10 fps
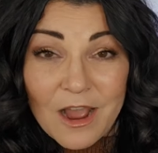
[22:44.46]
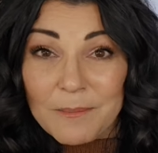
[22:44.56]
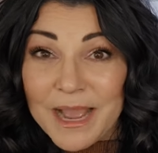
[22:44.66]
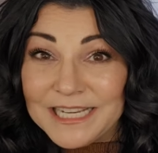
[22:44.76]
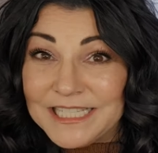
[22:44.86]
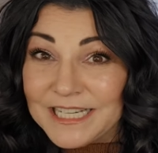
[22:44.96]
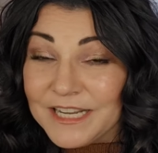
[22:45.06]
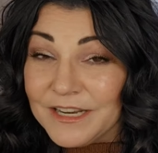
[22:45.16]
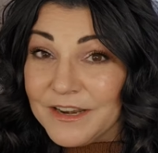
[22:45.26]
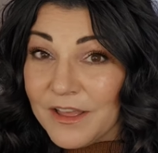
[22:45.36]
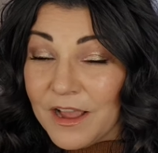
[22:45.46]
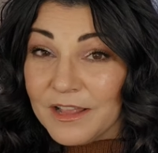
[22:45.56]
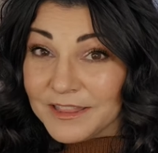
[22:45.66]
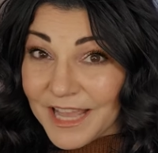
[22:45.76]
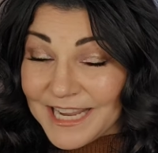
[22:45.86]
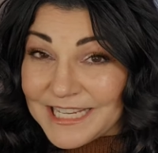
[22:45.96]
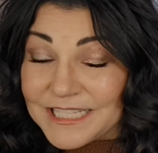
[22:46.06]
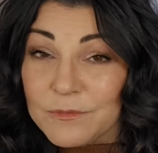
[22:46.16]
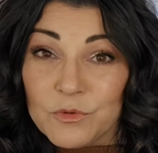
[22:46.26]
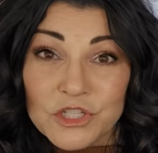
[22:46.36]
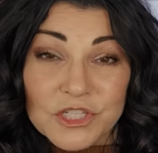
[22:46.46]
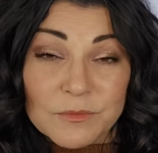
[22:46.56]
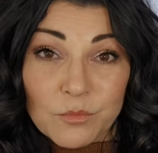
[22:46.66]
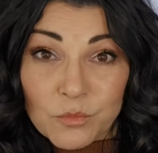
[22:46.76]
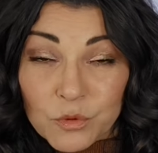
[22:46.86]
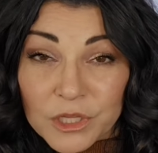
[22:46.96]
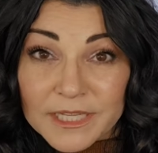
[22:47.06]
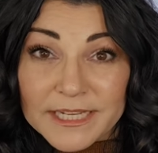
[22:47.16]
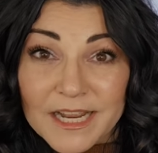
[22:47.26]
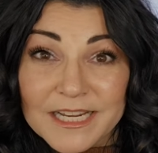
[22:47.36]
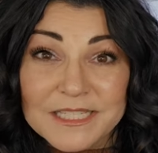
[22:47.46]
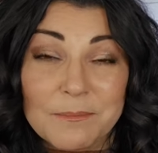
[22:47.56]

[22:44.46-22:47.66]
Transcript: I did get a light, which is really nice.